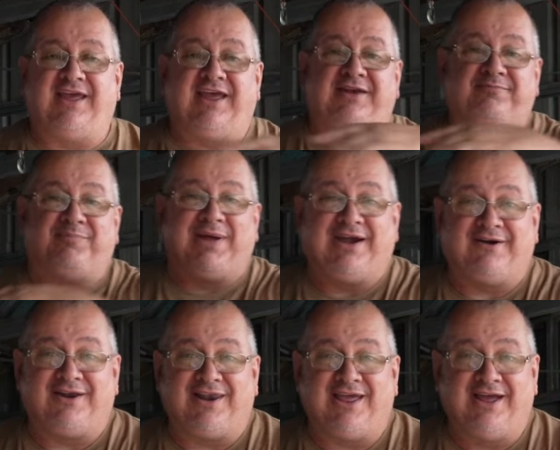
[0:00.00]
and
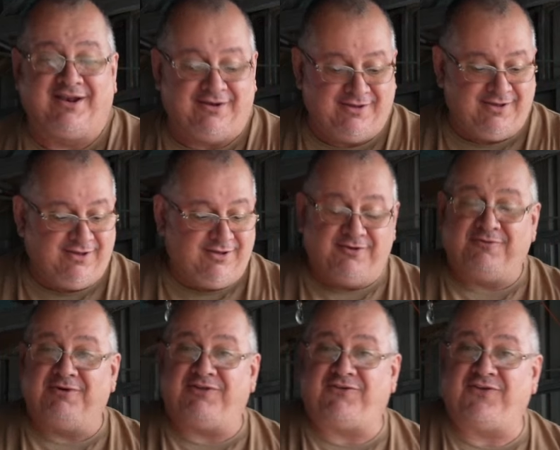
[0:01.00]
parallel,
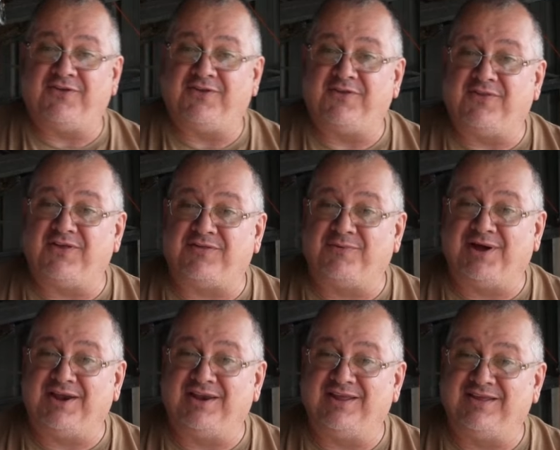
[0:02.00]
which this
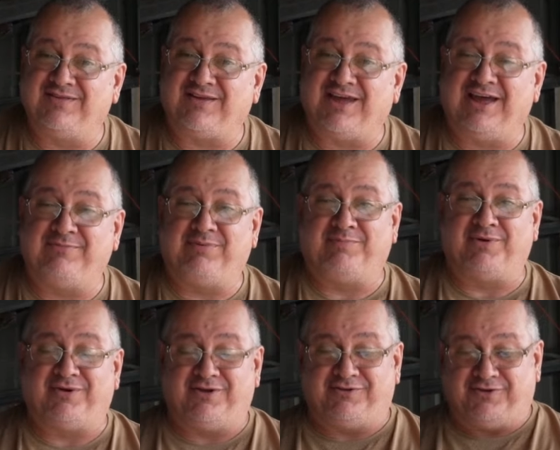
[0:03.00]
one is
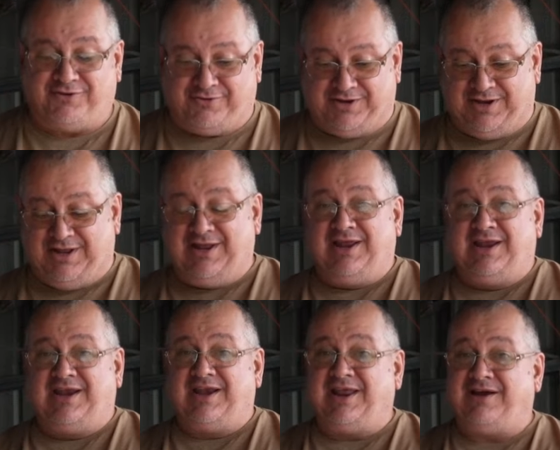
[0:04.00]
capable of doing.
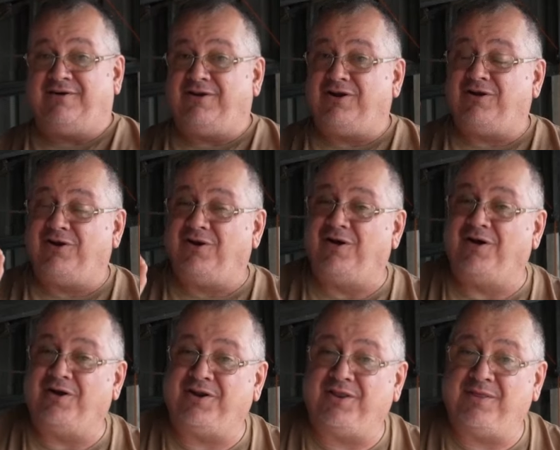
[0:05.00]
Now, a
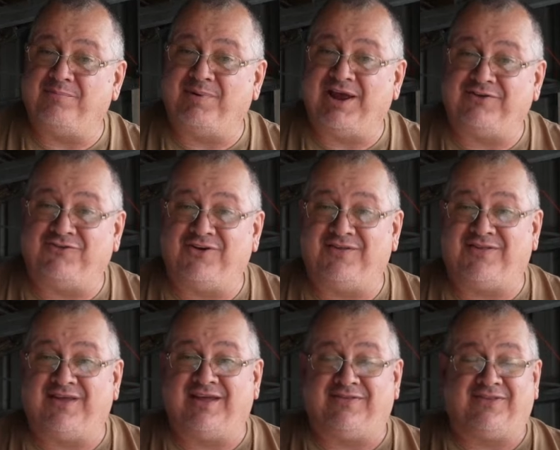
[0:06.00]
lot of the batteries
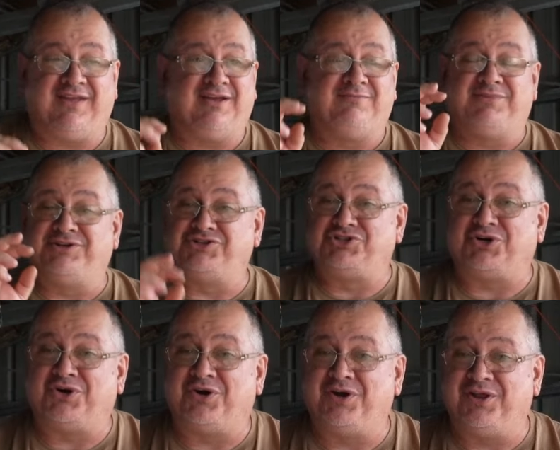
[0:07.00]
out there,
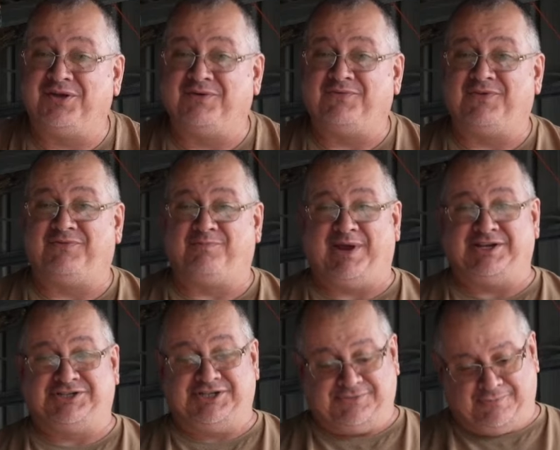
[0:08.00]
majority of the
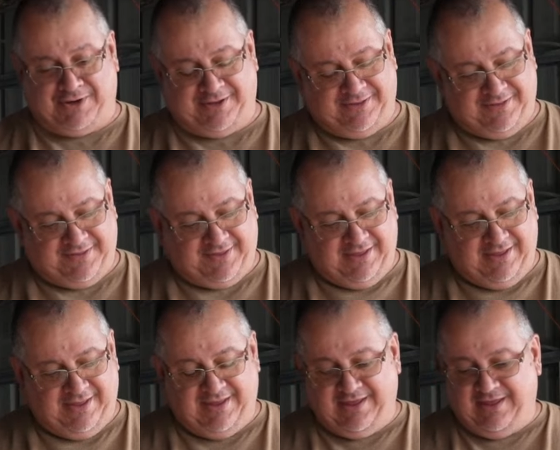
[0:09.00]
budget
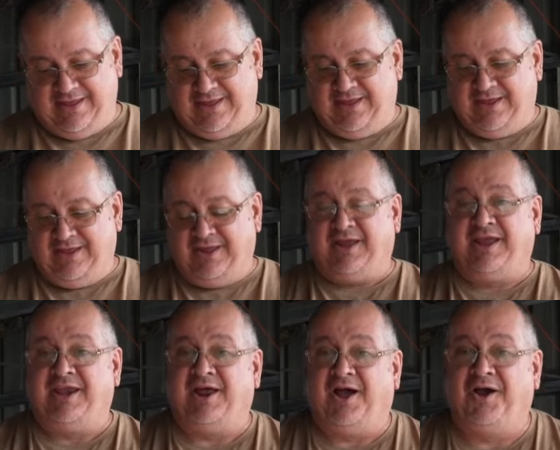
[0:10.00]
ones, you
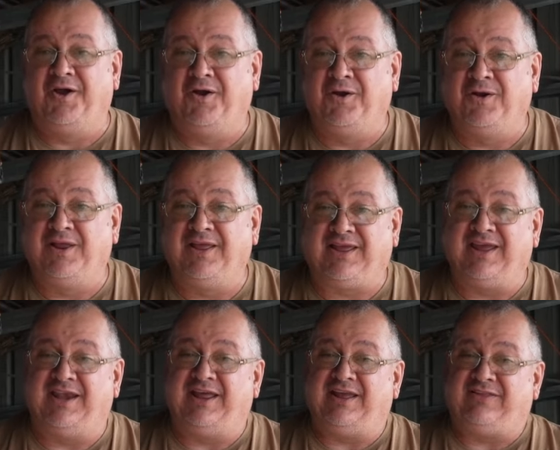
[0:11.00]
can only
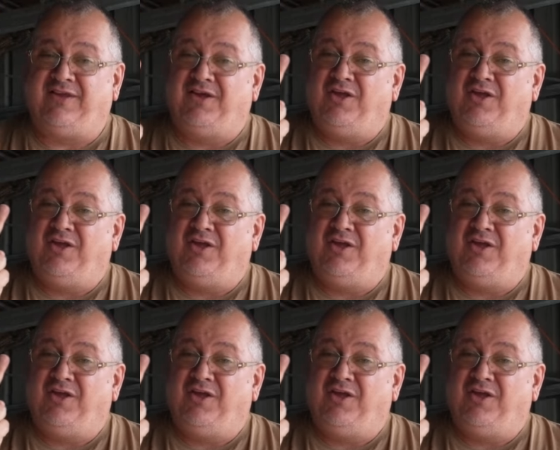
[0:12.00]
connect